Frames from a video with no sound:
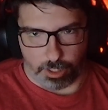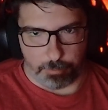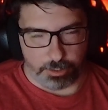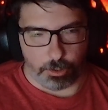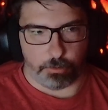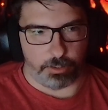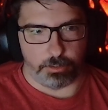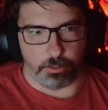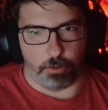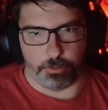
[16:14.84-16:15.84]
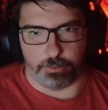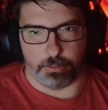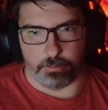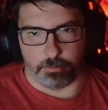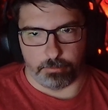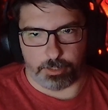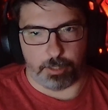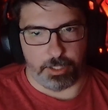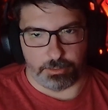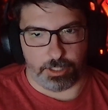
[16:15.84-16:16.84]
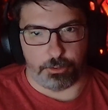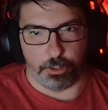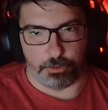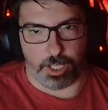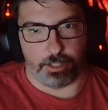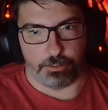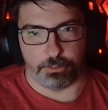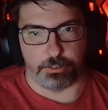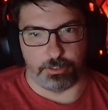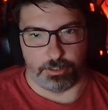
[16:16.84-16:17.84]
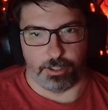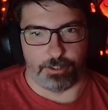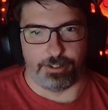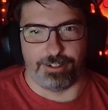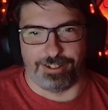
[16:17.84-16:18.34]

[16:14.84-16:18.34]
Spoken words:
I mean, no one's dead men tell no tales, you know.